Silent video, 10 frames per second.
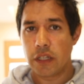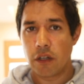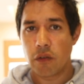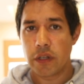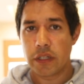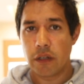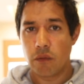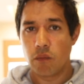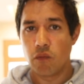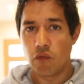is
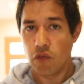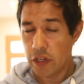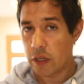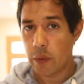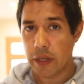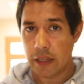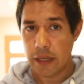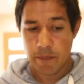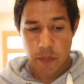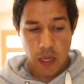increasing really
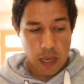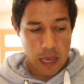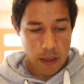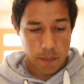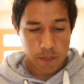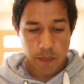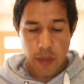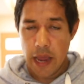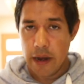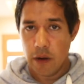quickly,
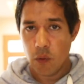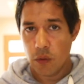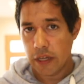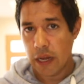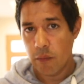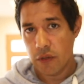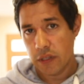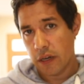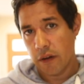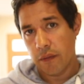and all the cameras
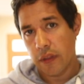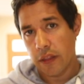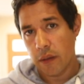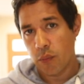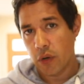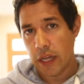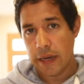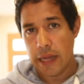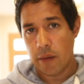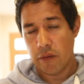that they're putting
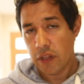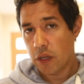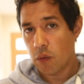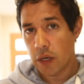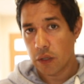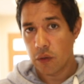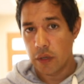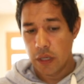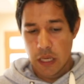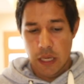out now are really quite
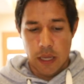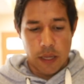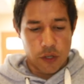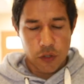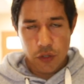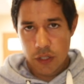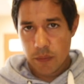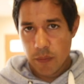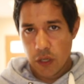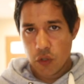good.
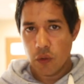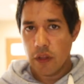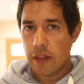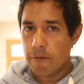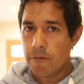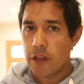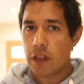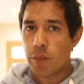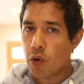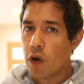Just make sure that they
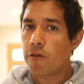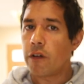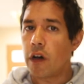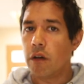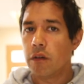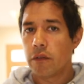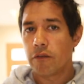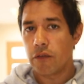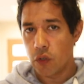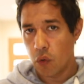fit the profile
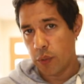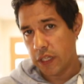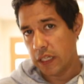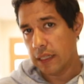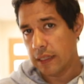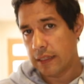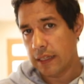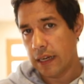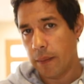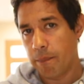for your particular
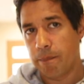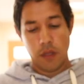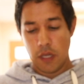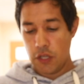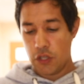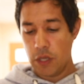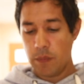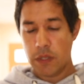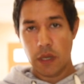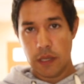setup. The
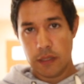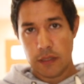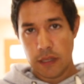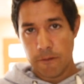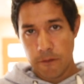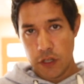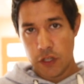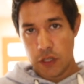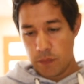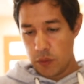chip sizes and the
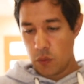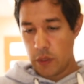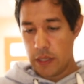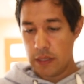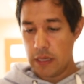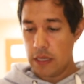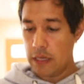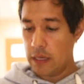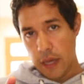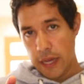features between
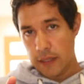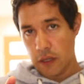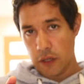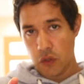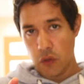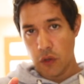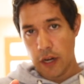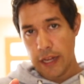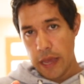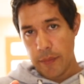the ASI
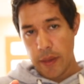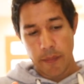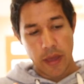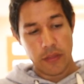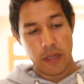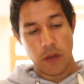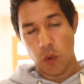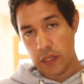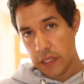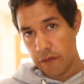290mm and the
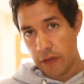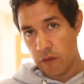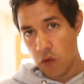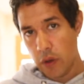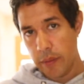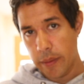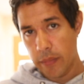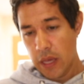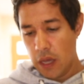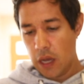
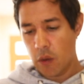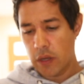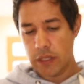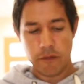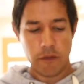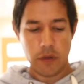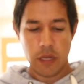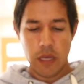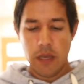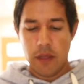174mm are quite different.
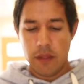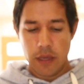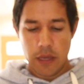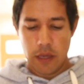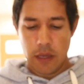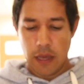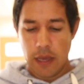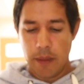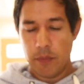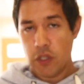Their
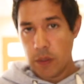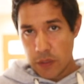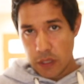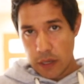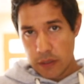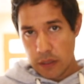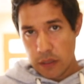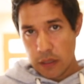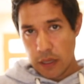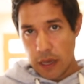chip
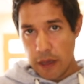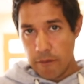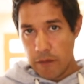sizes are